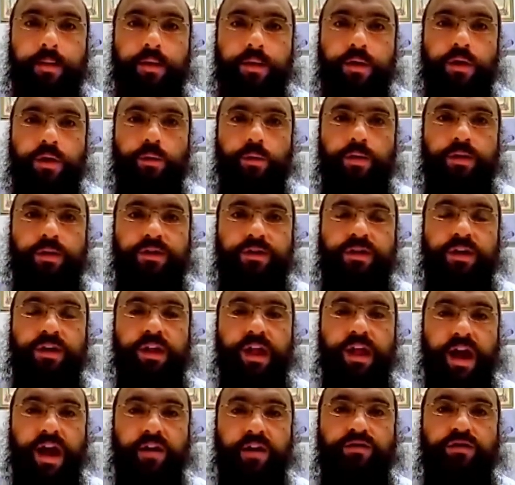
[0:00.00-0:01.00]
we still
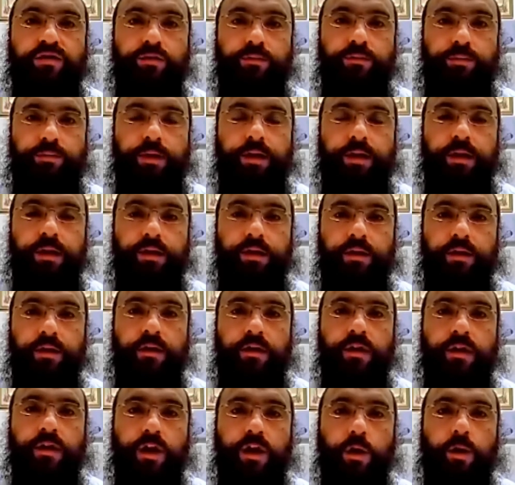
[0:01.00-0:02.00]
have to be
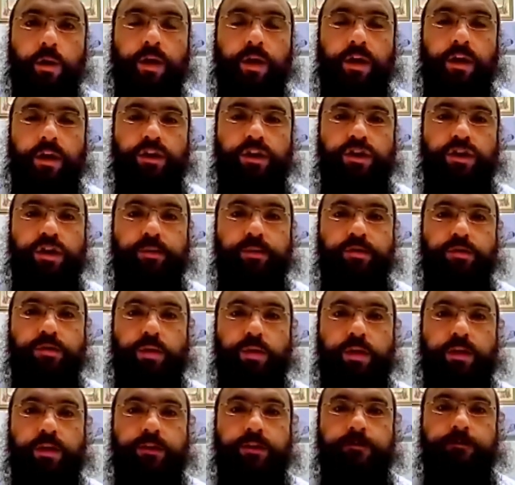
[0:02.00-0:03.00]
going in Hashem's
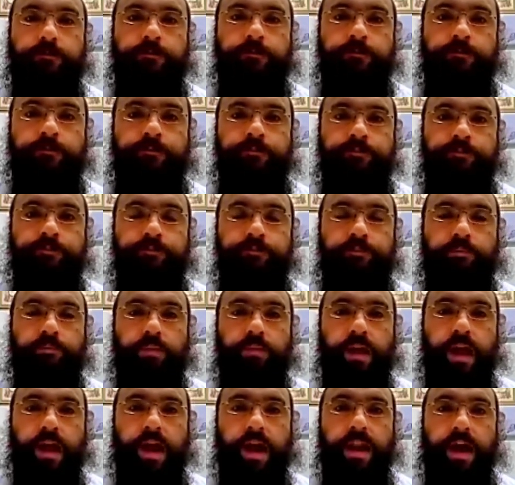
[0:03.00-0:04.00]
ways.
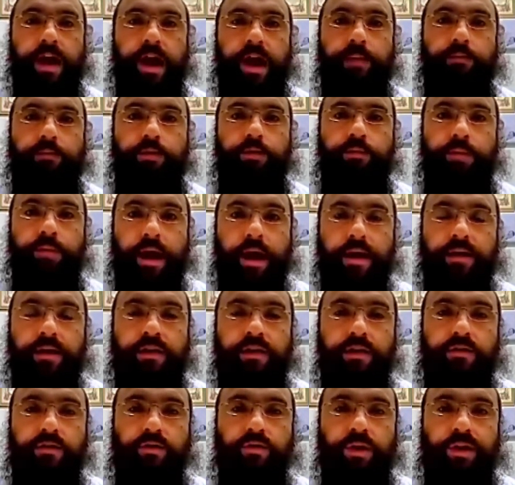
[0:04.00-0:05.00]
And I am
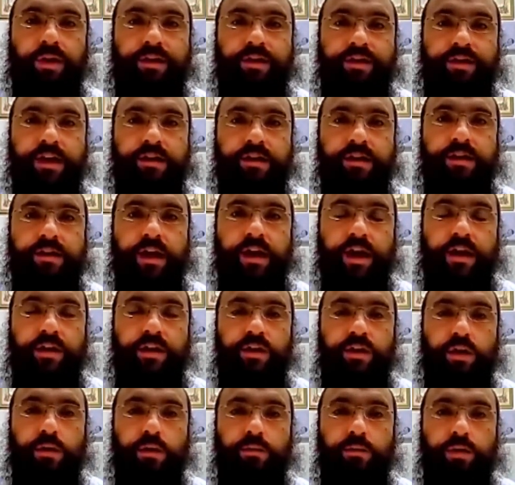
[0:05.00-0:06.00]
reminded of what it says in the
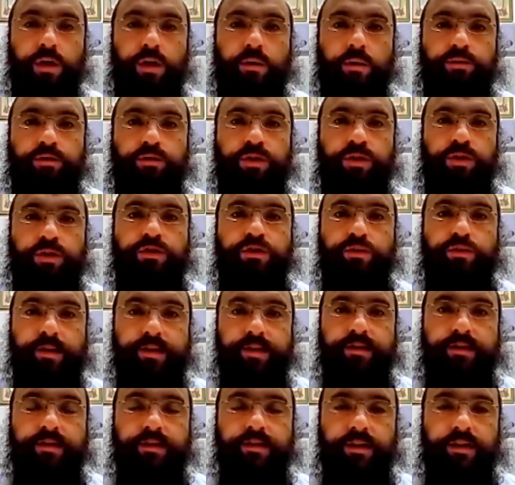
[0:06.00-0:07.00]
Hayom Yom just
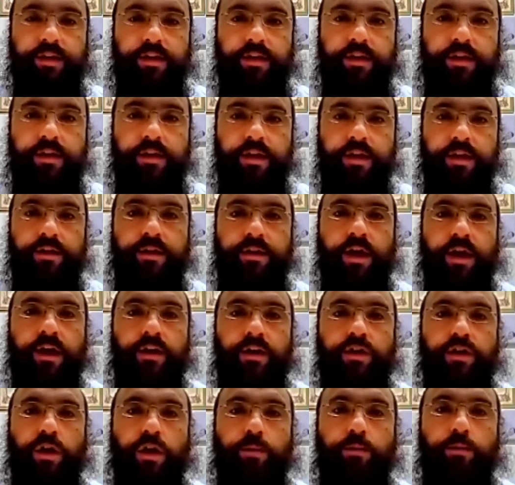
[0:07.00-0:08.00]
recently. The
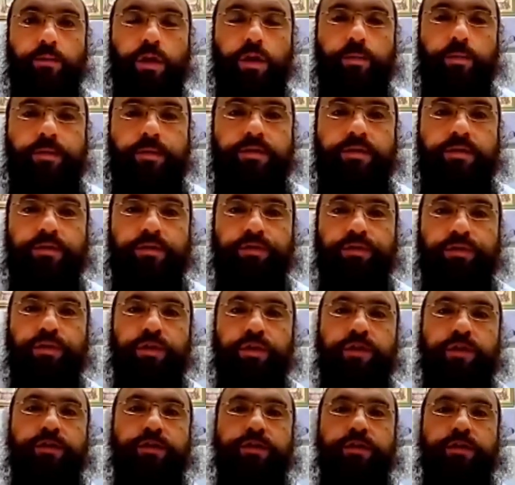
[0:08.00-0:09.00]
Hayom Yom is the
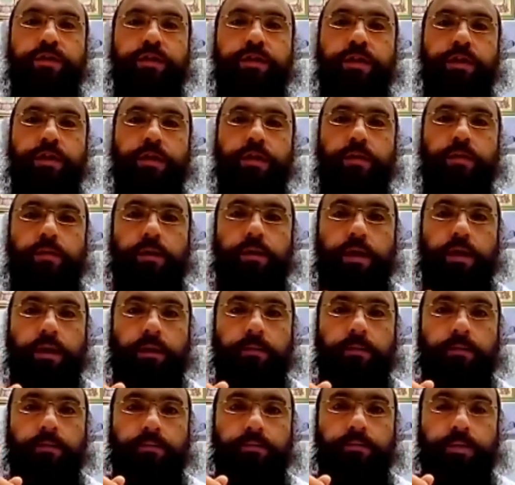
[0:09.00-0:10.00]
first
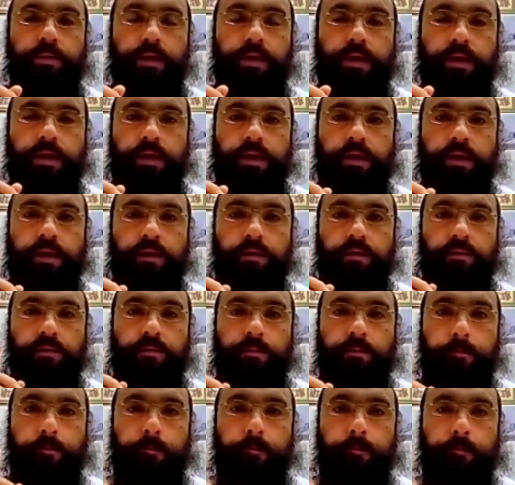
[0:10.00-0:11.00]
booklet
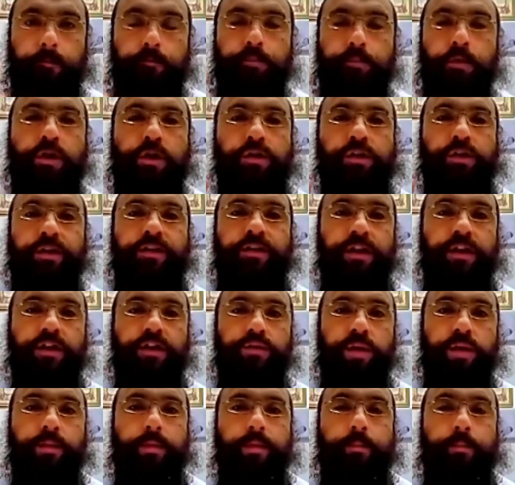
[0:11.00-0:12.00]
that the
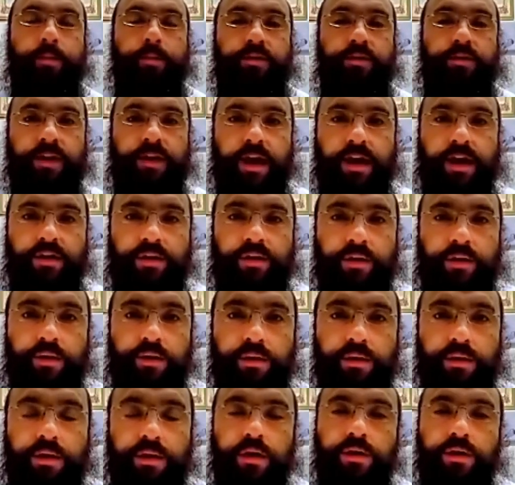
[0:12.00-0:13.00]
Rebbe put together.
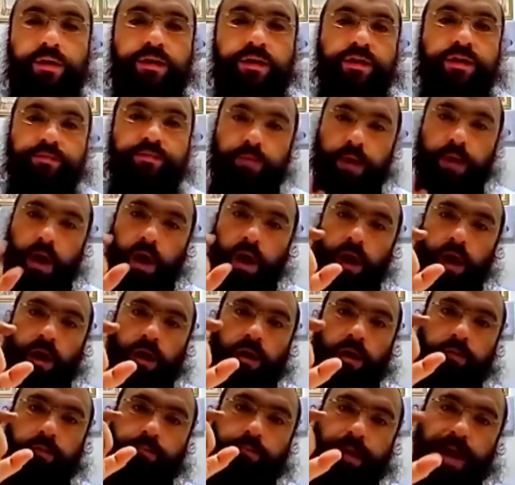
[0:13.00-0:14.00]

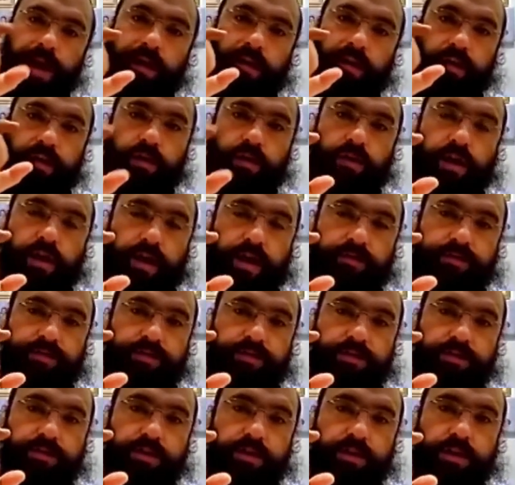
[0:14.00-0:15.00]
Small
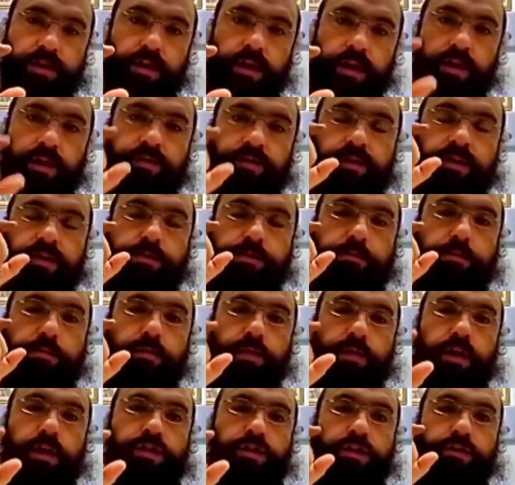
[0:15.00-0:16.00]
paragraphs of
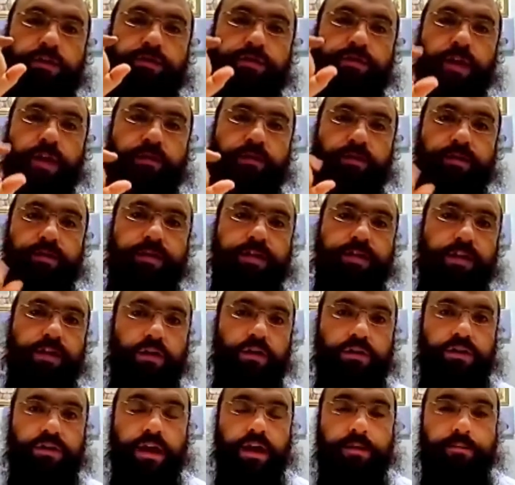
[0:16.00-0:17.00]
inspiration for every
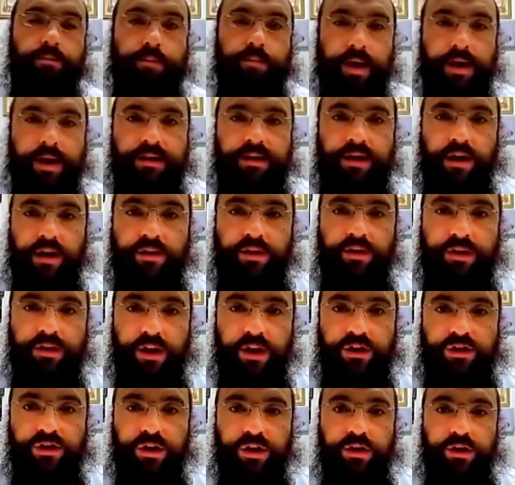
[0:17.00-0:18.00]
single day based on
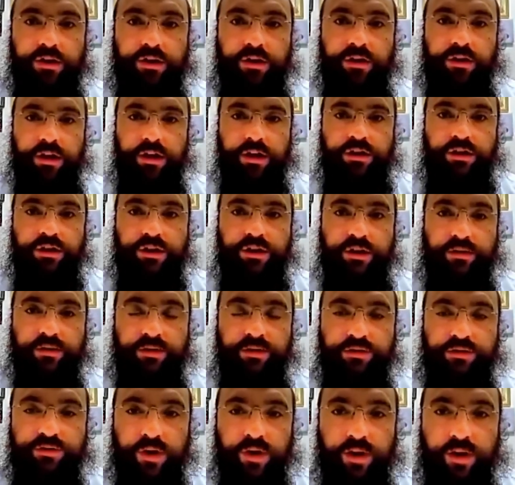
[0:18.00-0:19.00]
the teachings of
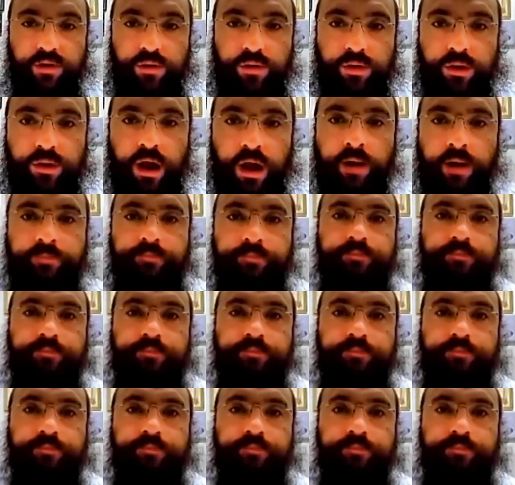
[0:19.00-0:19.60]
his father-in-law,